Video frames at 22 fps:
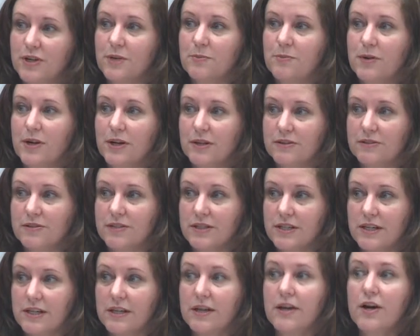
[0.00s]
trade
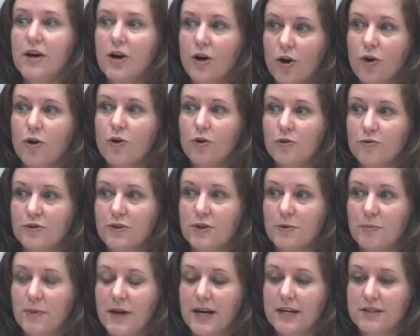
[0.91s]
policy over
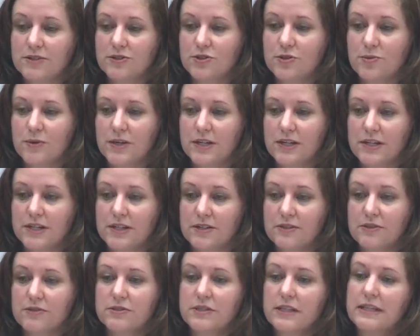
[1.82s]
the past 20
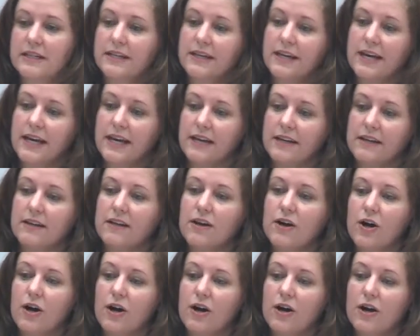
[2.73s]
years. And
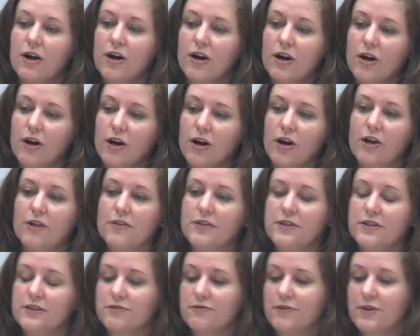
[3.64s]
all
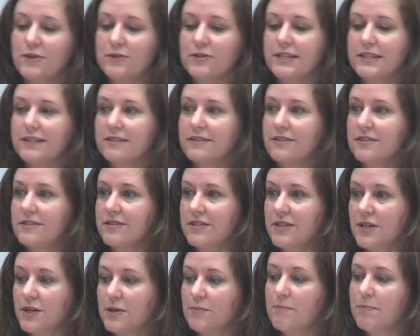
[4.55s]
these folks get to
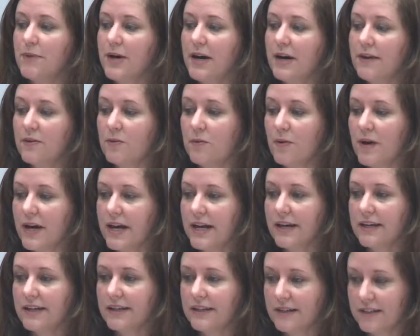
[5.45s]
see, by the
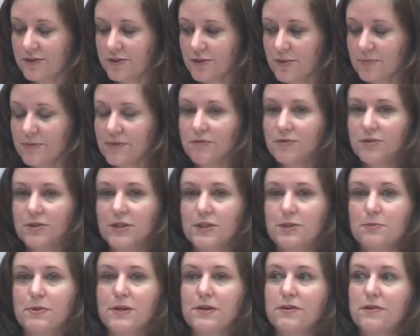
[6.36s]
way, in terms of
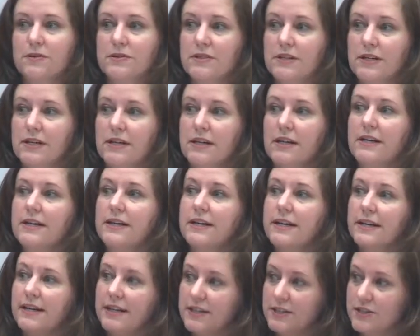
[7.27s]
transparency,
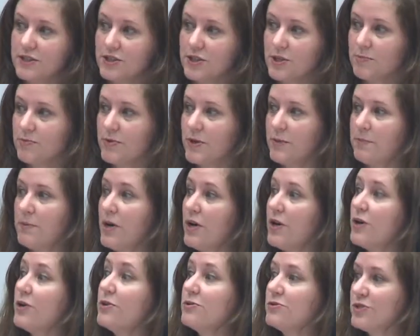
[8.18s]
is the
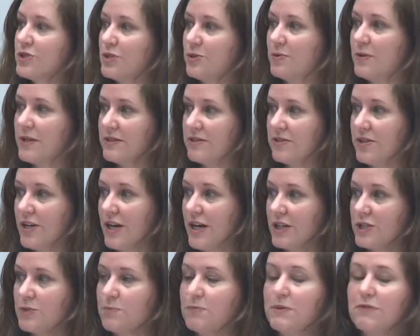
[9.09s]
proposed U.S.
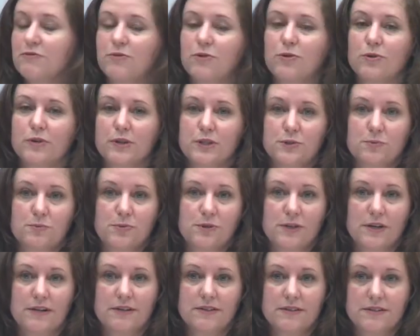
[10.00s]
text before it's
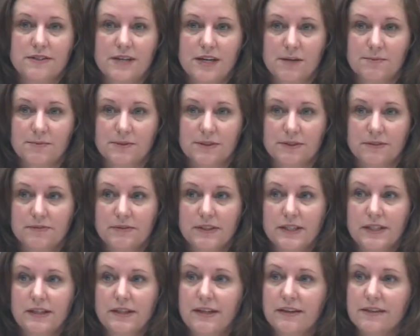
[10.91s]
put on the table.
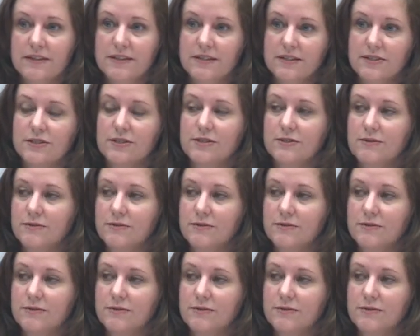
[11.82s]
This